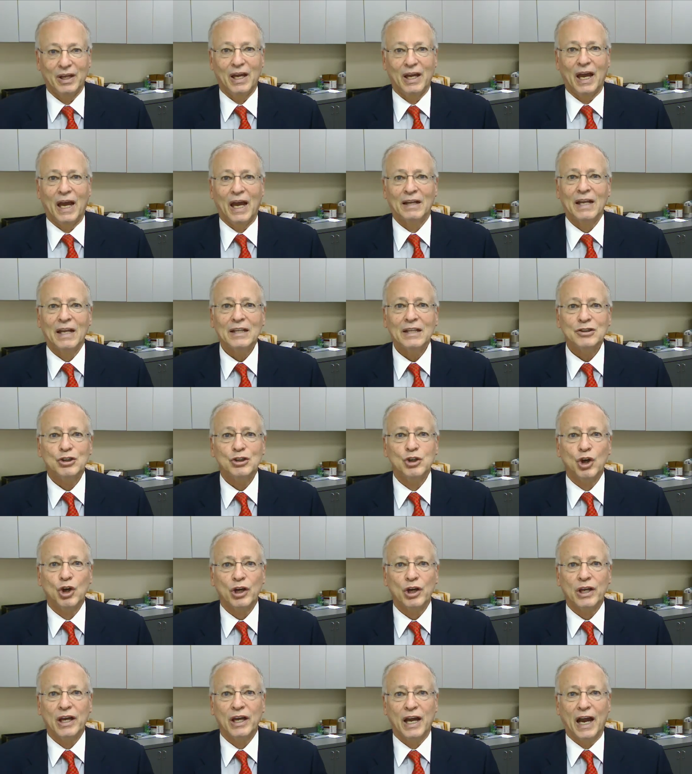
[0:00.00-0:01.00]
And let's
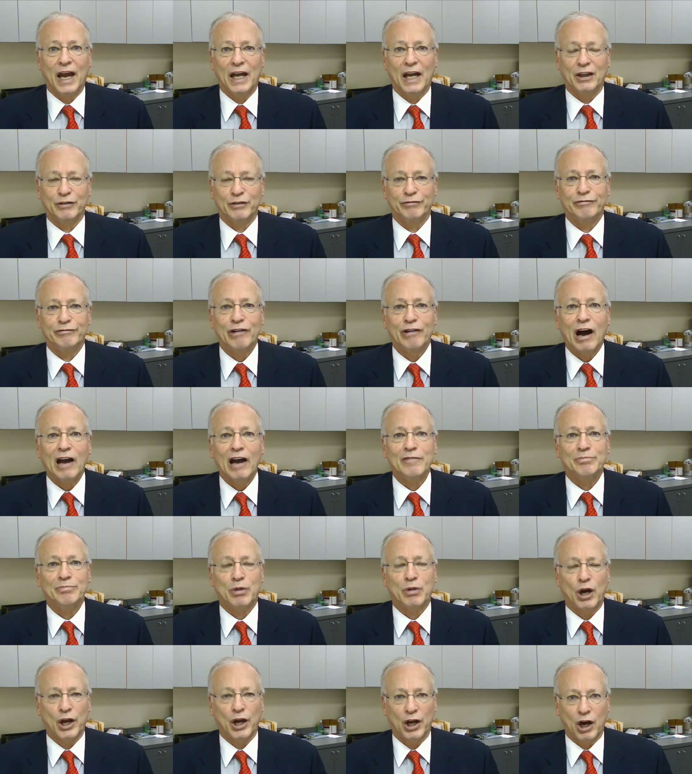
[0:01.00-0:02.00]
look at the 5
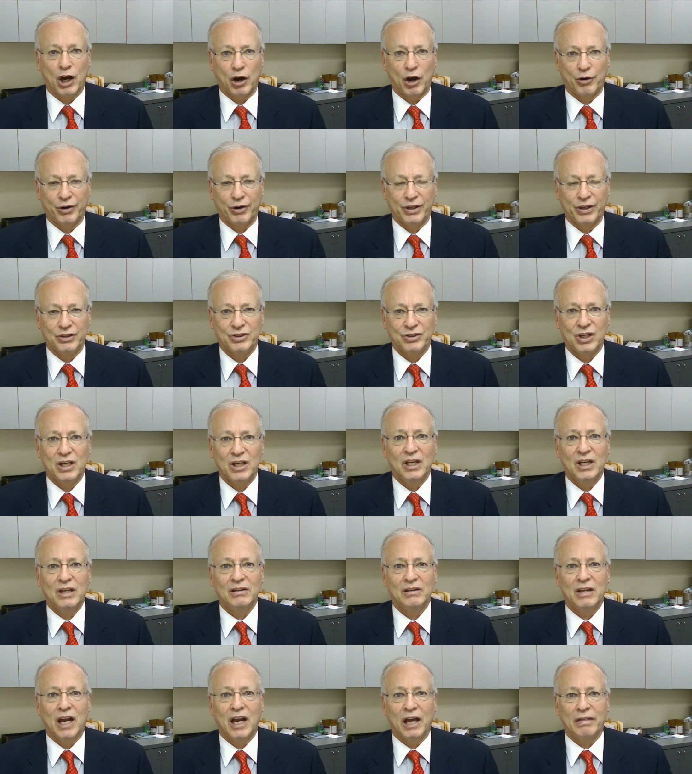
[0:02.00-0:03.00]
priorities
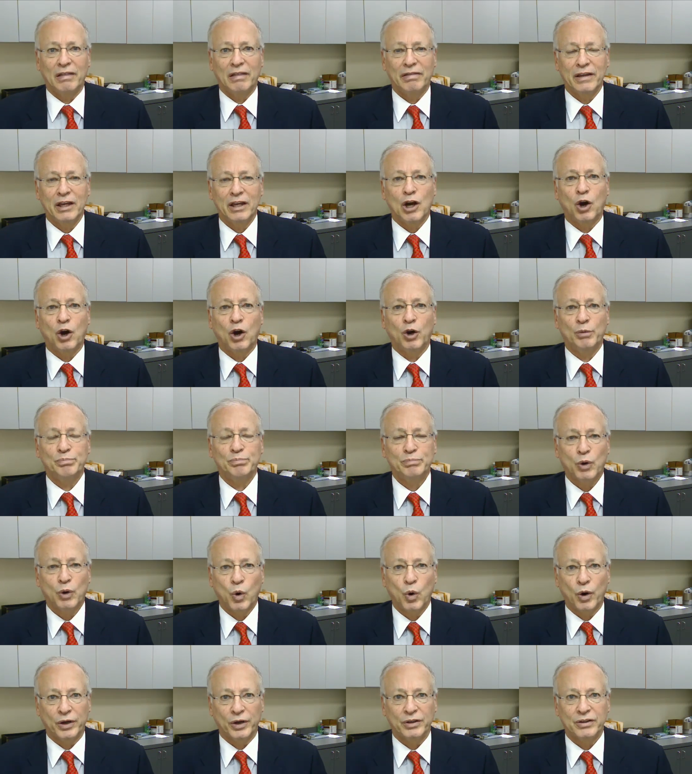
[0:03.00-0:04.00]
that I think are
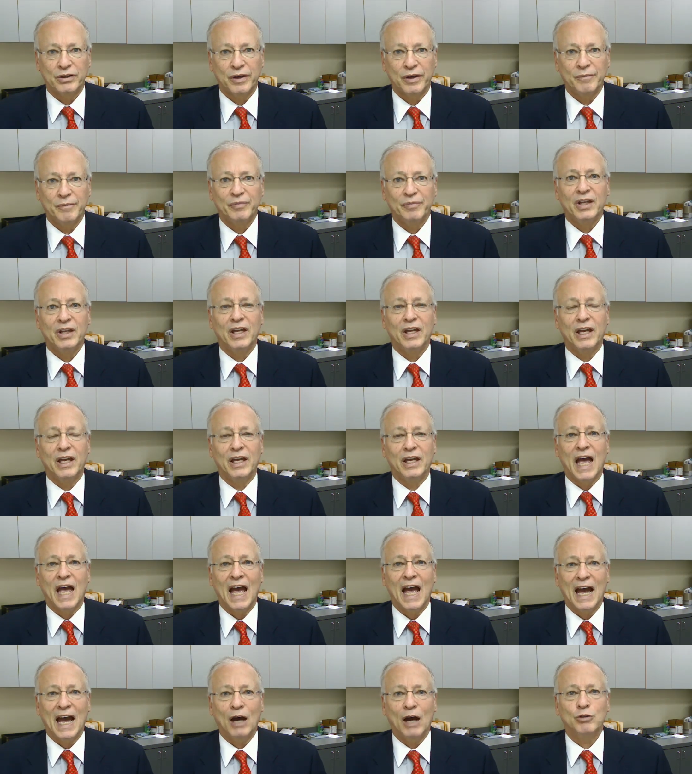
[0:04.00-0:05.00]
important in
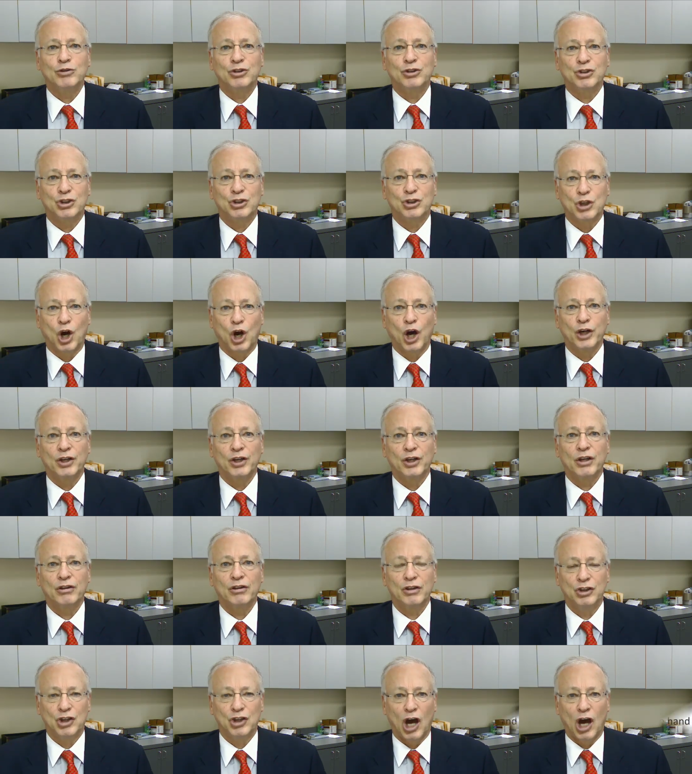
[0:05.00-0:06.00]
how to start
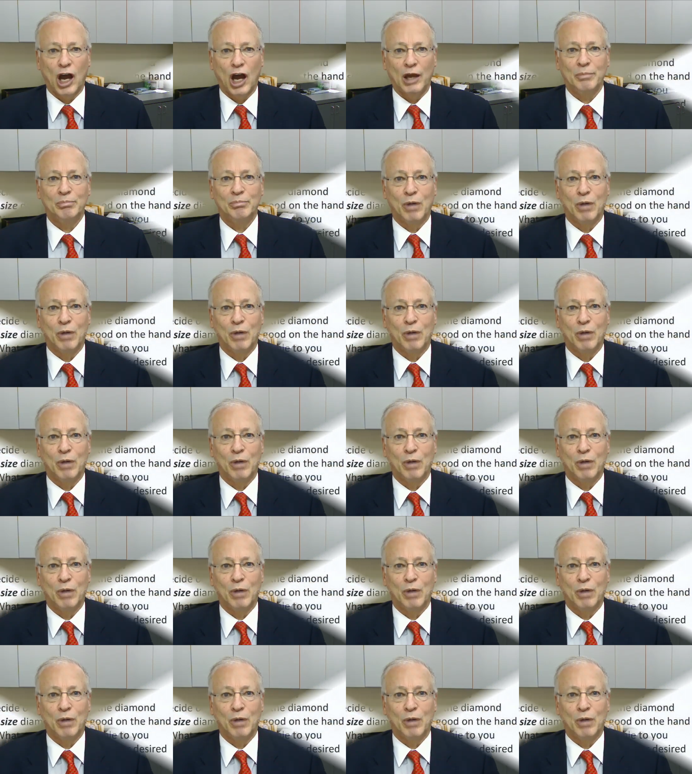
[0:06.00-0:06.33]
the diamond